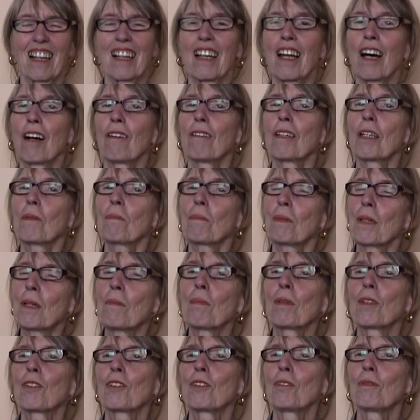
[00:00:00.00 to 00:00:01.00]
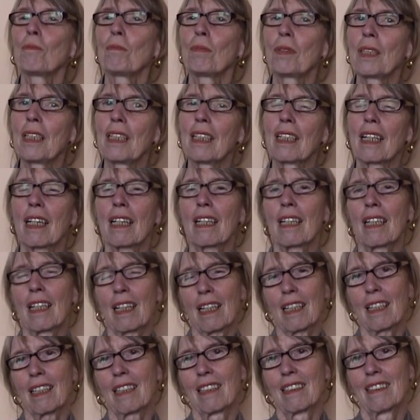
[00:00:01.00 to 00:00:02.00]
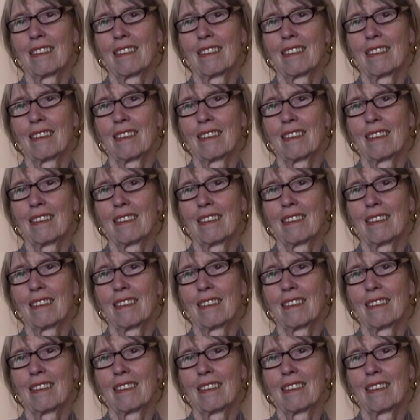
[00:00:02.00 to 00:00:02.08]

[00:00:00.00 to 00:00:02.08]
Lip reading: Allowing people to be, really.